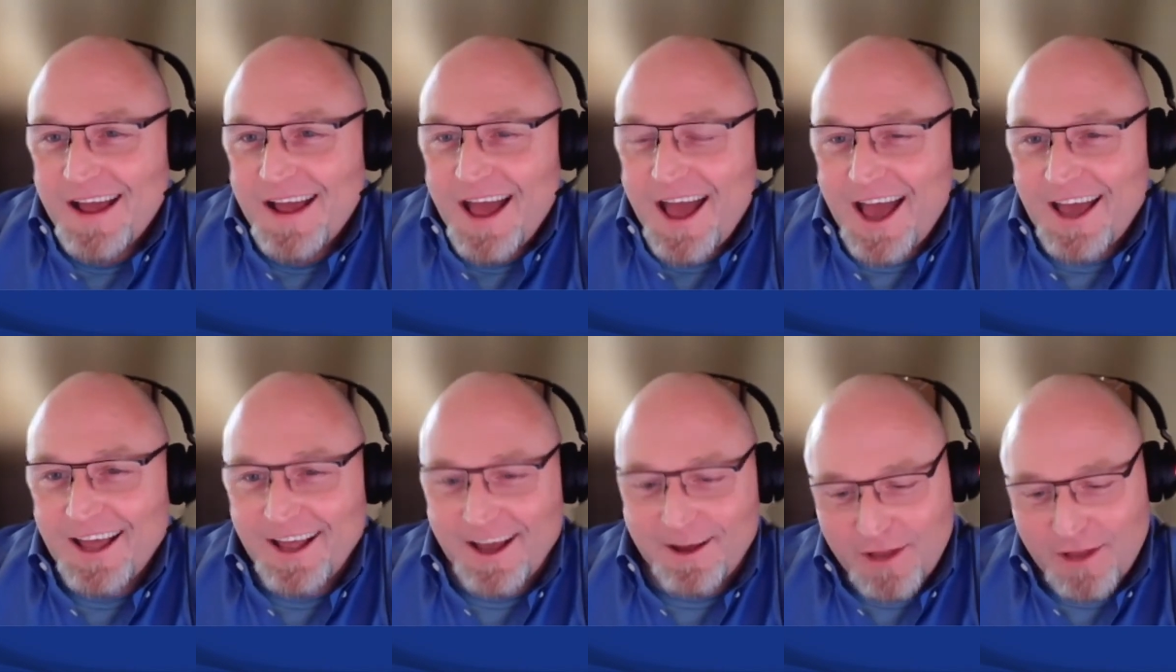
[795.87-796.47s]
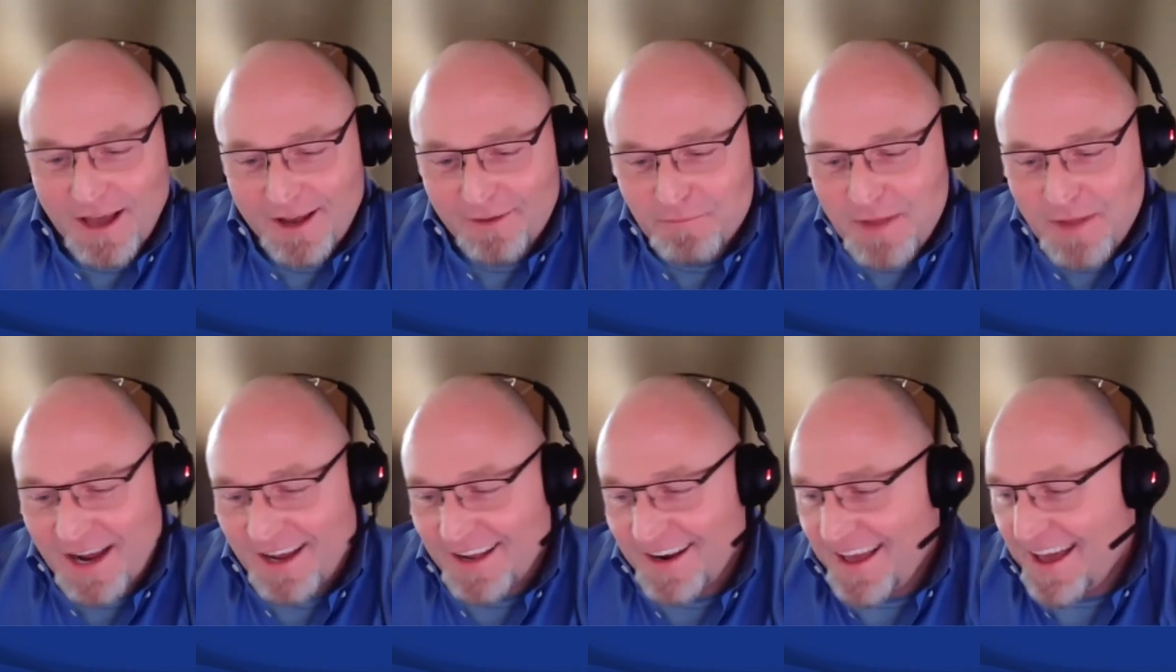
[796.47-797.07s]
I'm
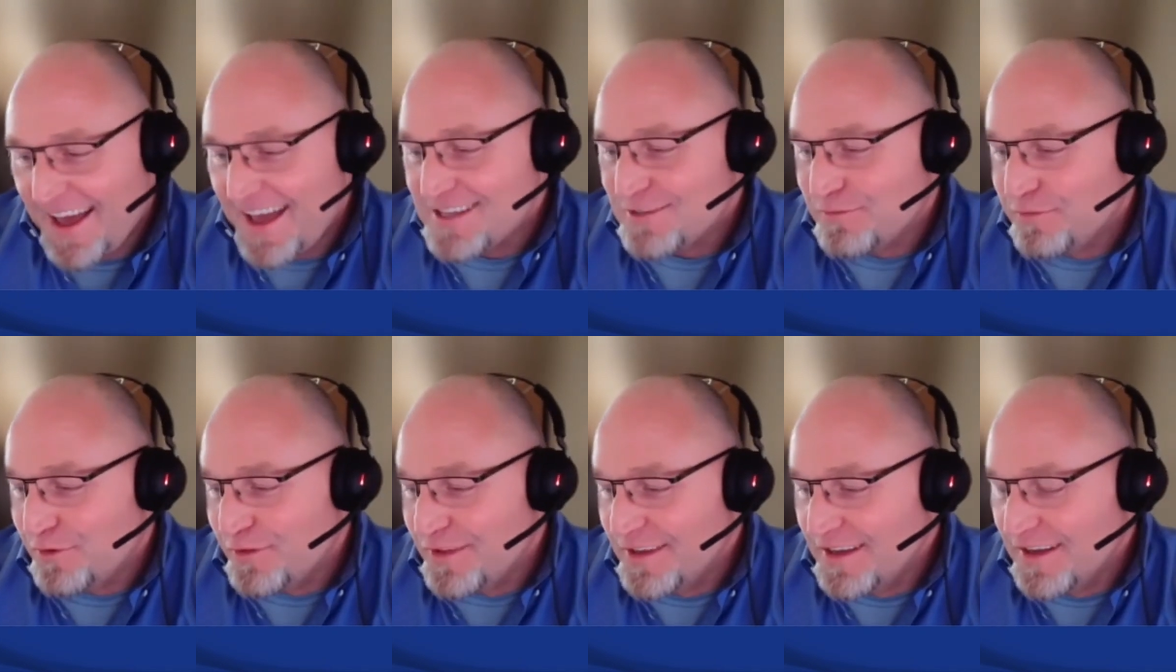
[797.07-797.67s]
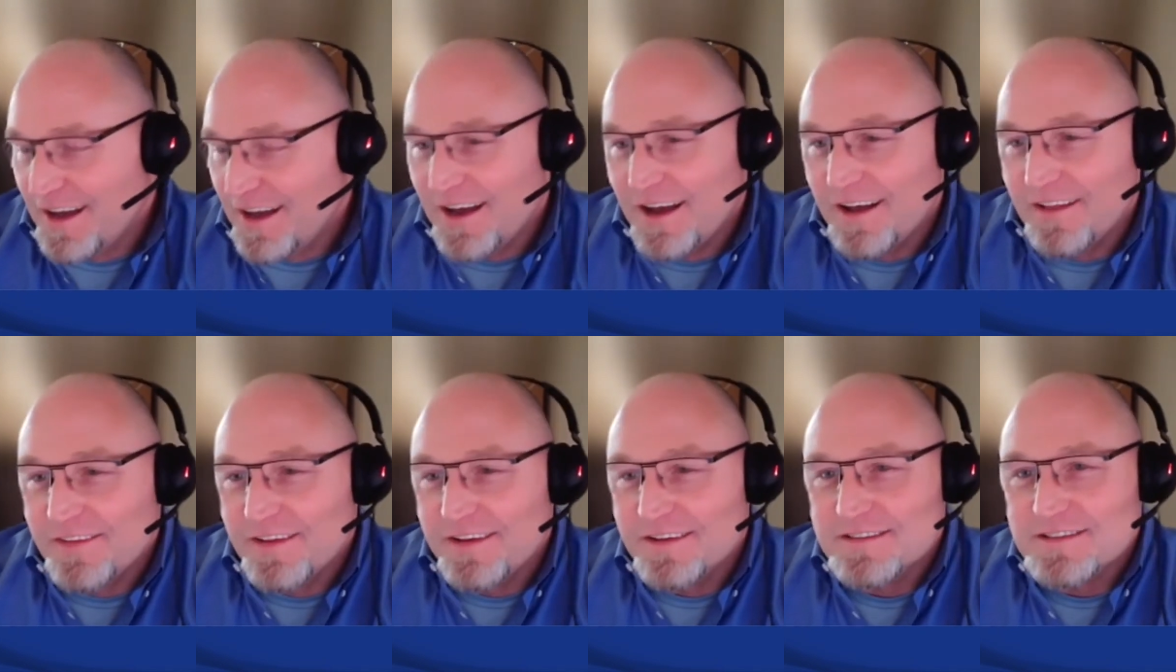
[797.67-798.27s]
not going to ask for
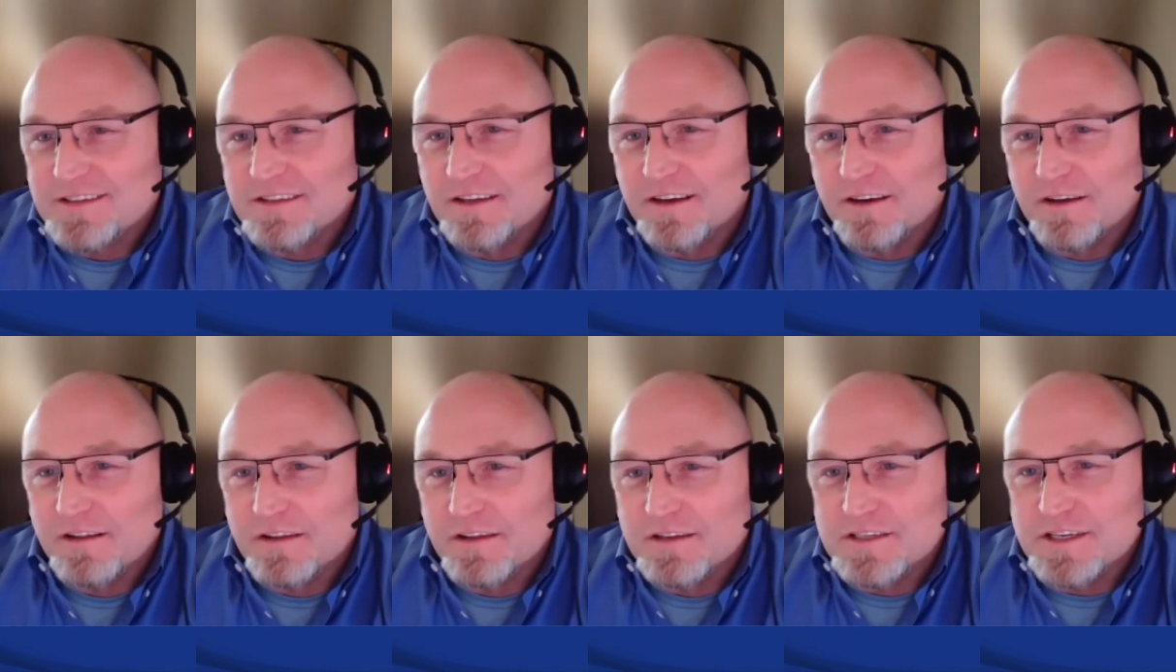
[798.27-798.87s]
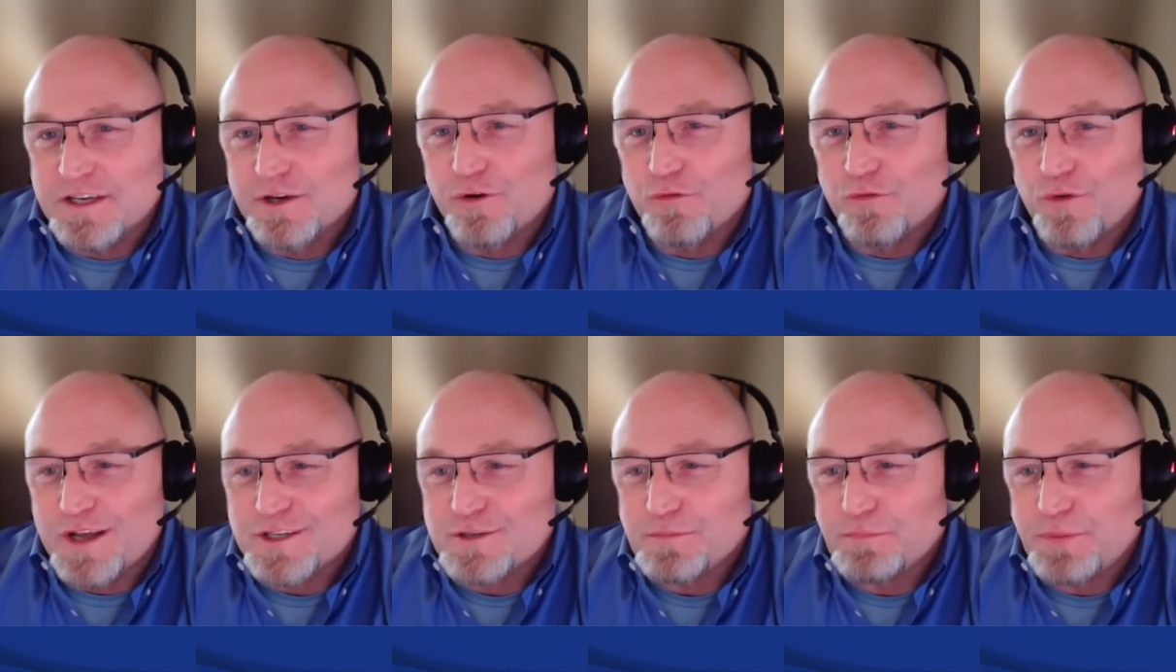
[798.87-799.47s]
the secret
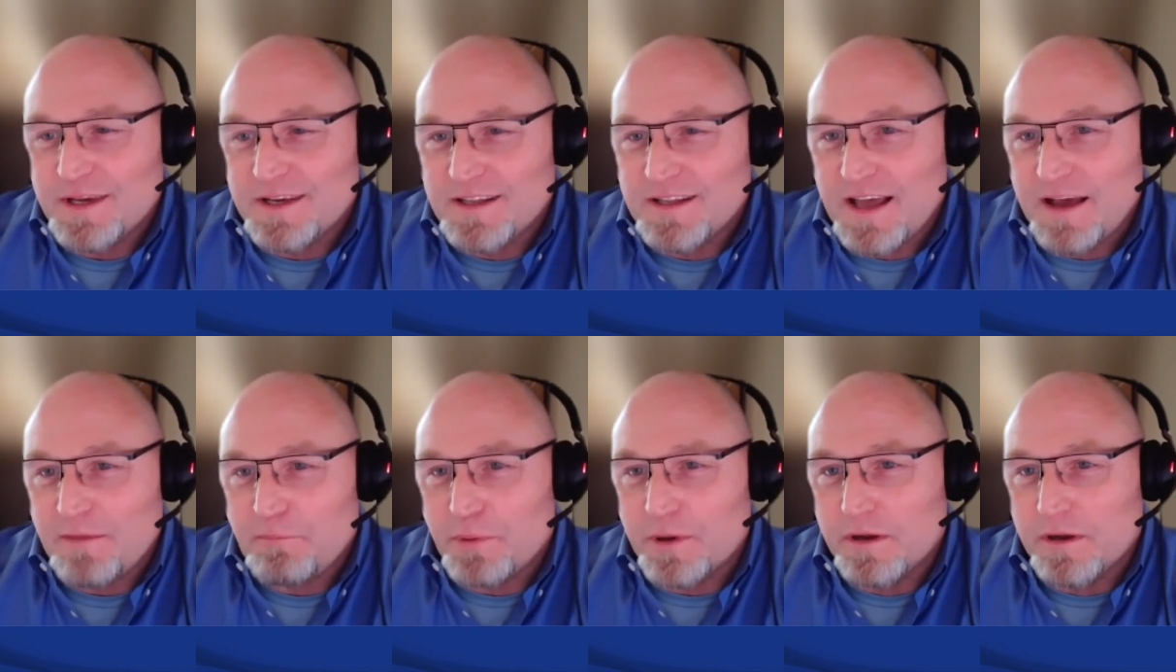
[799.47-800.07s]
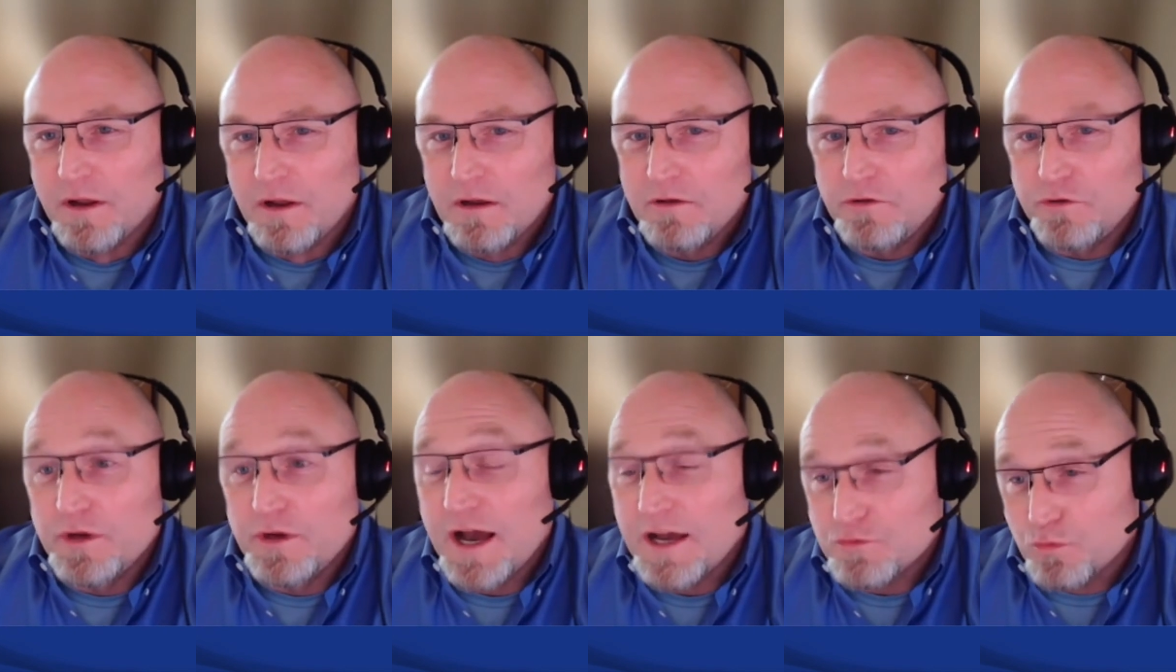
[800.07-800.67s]
recipe in that, but
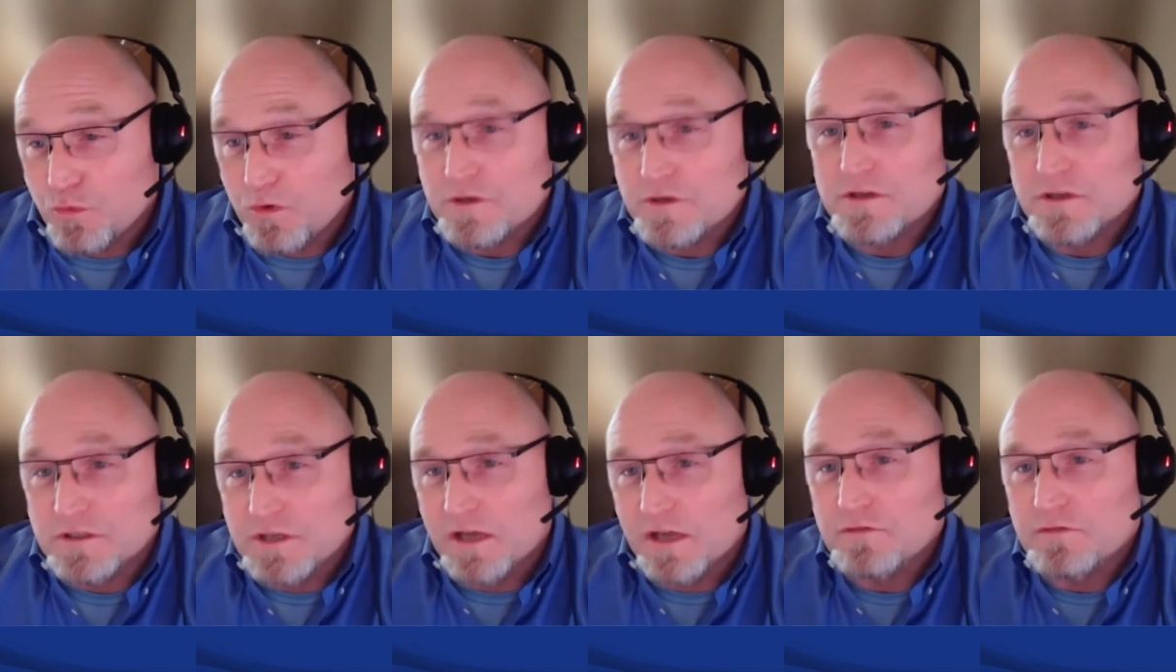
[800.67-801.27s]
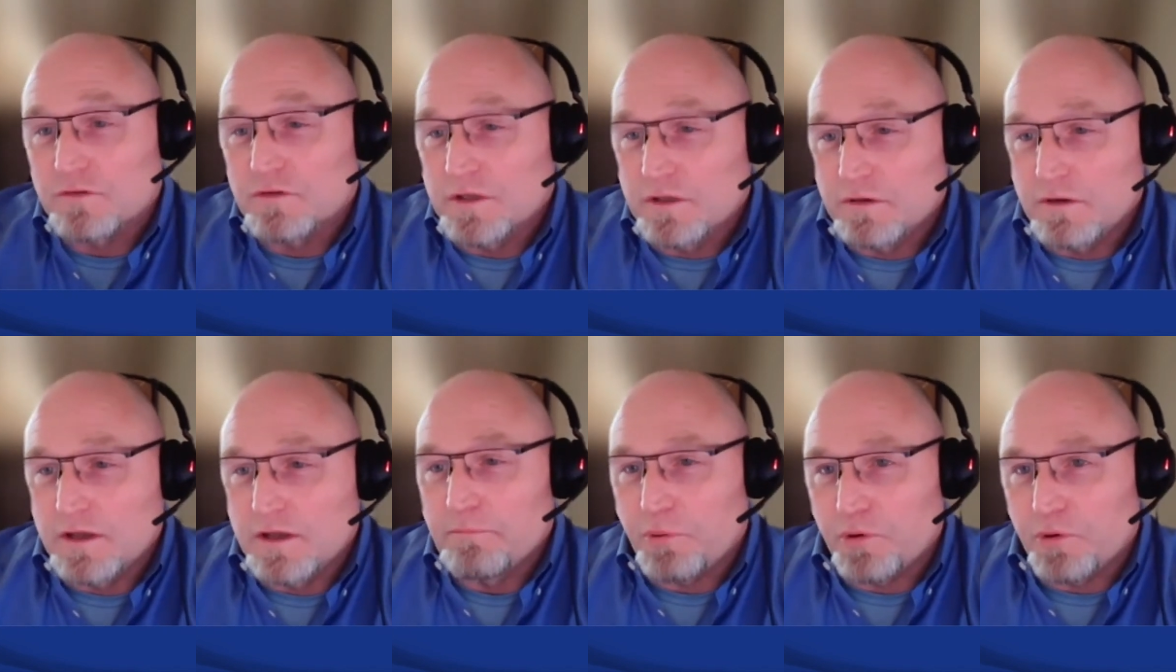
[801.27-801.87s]
you guys were successful
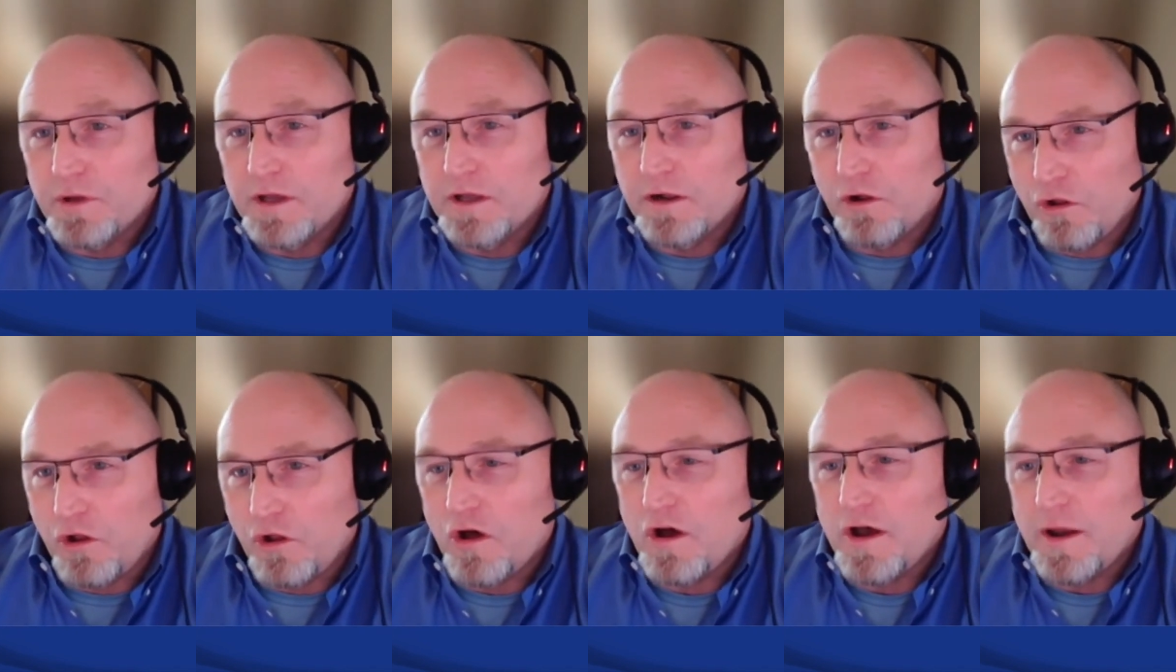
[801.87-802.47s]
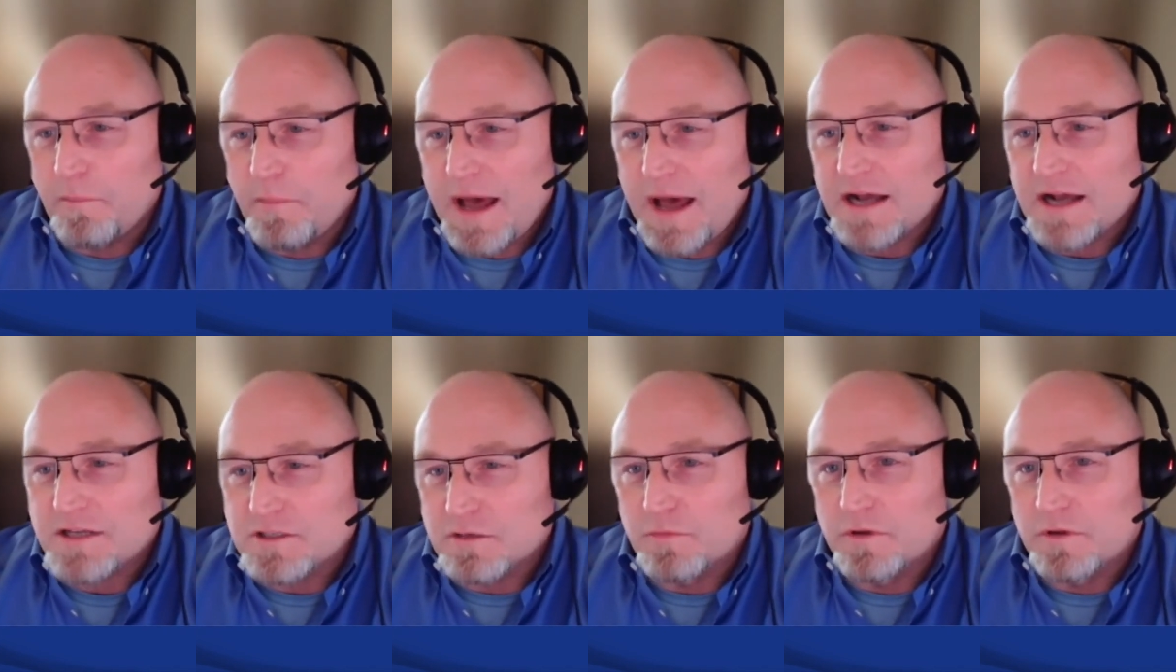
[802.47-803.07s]
in clawing
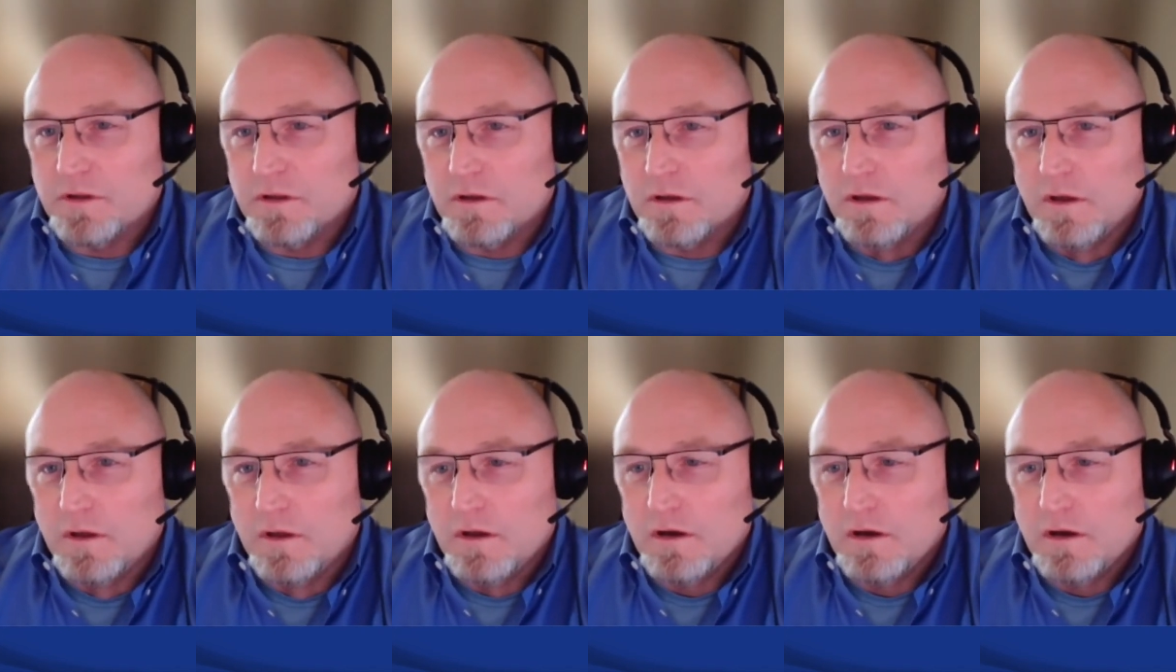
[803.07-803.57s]
back some of the